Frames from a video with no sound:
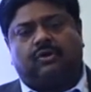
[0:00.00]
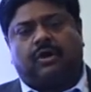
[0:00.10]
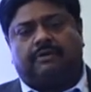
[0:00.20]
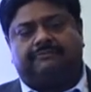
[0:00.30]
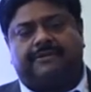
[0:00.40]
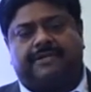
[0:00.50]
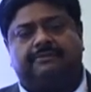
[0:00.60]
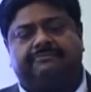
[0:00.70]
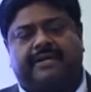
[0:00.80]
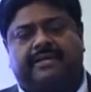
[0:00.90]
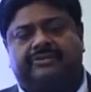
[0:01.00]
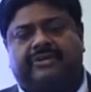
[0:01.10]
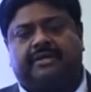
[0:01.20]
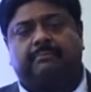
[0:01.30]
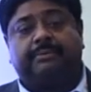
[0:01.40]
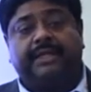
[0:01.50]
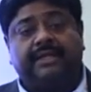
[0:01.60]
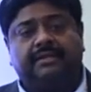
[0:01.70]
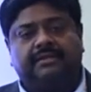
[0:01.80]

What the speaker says: called Philadelphia Electric Company.